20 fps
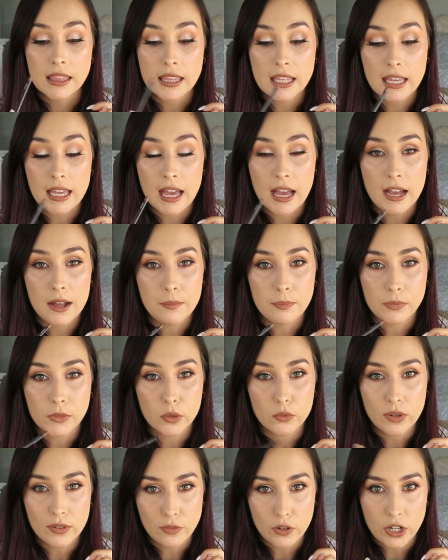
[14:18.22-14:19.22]
the
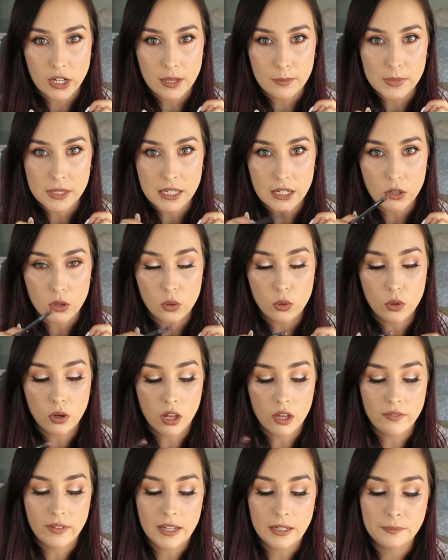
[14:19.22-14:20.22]
Revlon lipstick
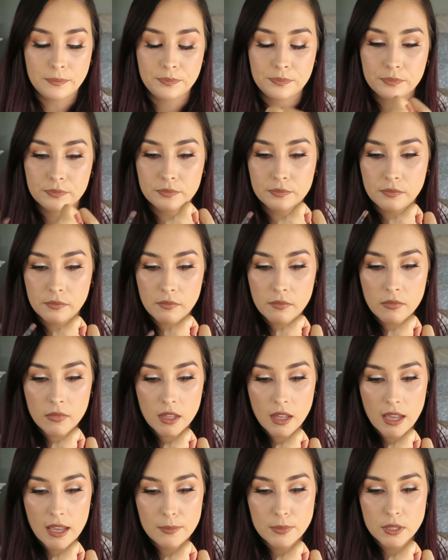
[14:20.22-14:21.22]
all over.
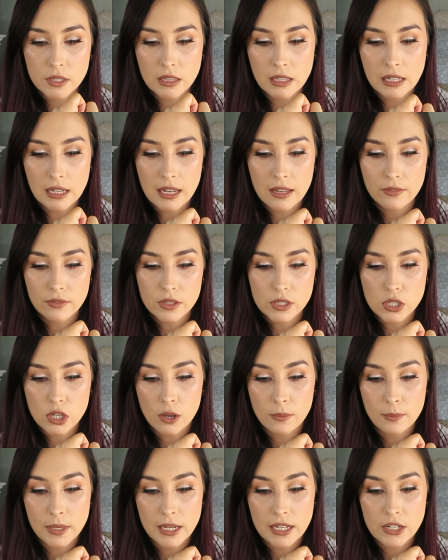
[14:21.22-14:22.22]
I absolutely love this
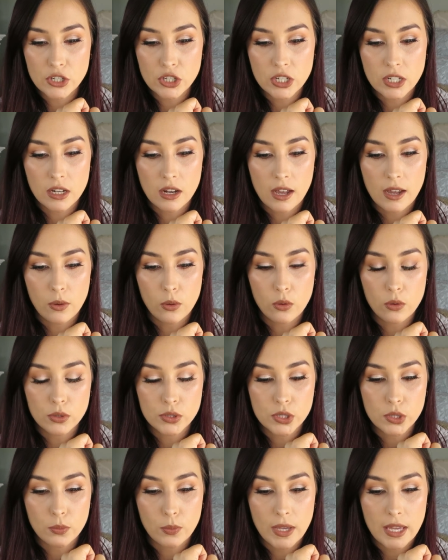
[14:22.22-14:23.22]
combination. I will
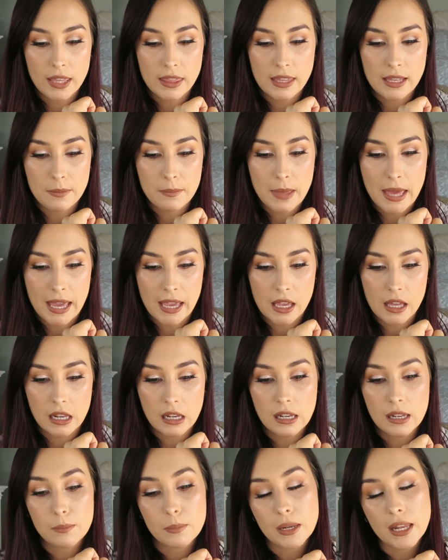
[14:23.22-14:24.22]
also wear the MAC
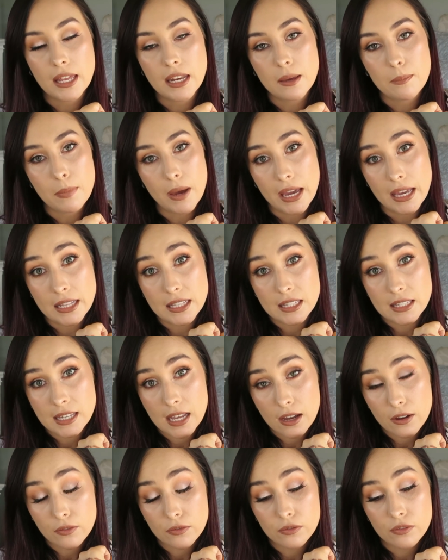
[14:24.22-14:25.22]
lip liner by
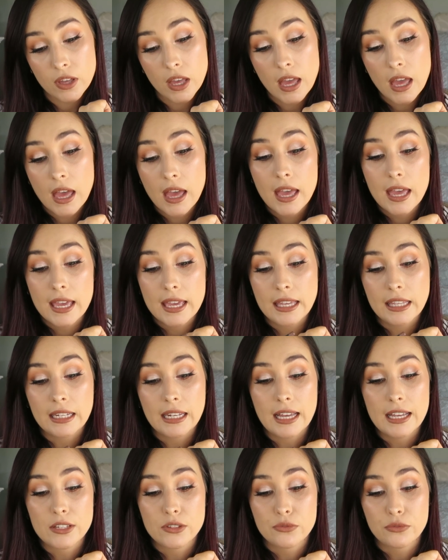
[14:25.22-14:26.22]
itself. It
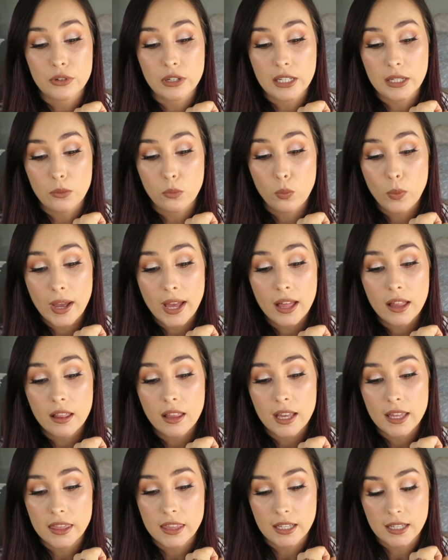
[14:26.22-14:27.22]
lasts really
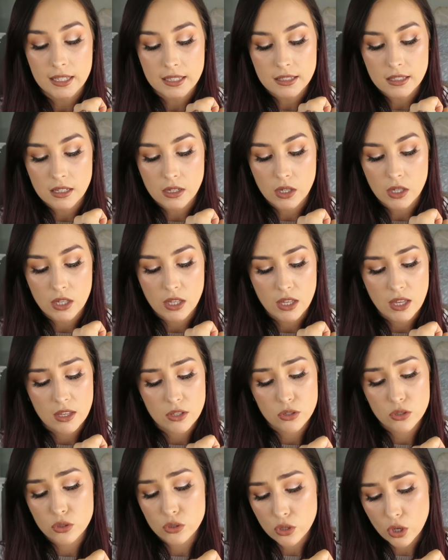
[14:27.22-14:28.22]
well. I think it's
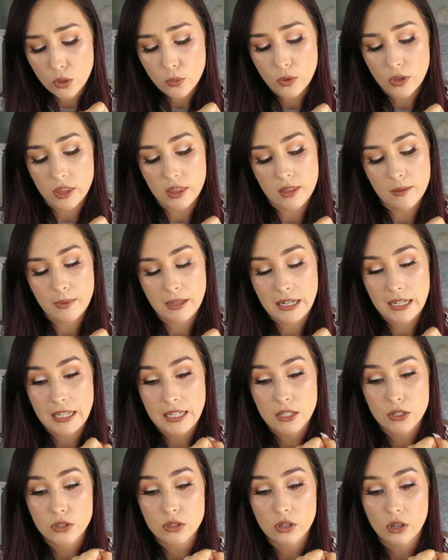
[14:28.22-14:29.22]
so worth the
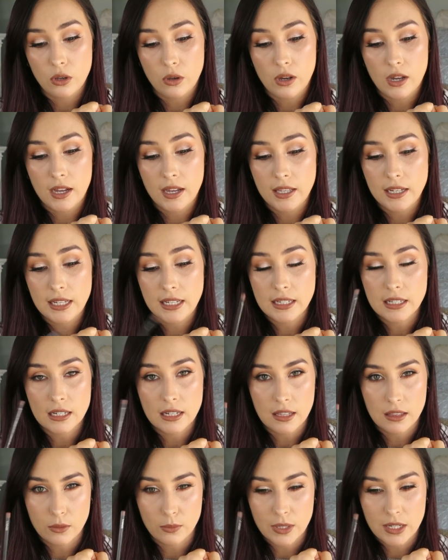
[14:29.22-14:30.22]
money, so I need
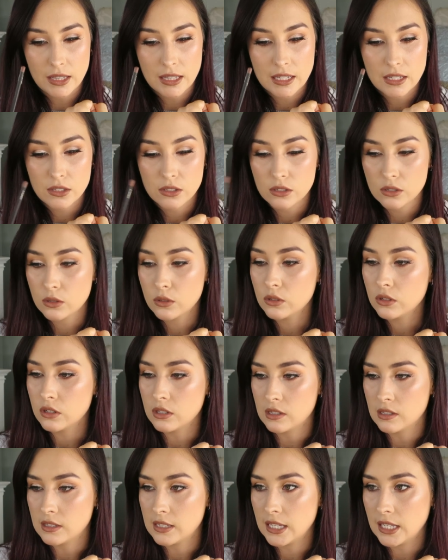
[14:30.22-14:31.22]
another one of these soon
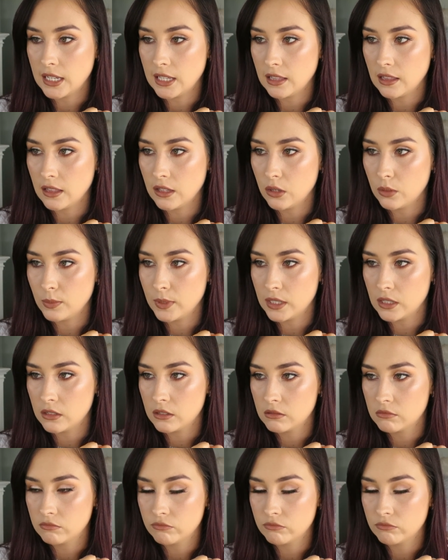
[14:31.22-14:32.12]
because it's getting a little bit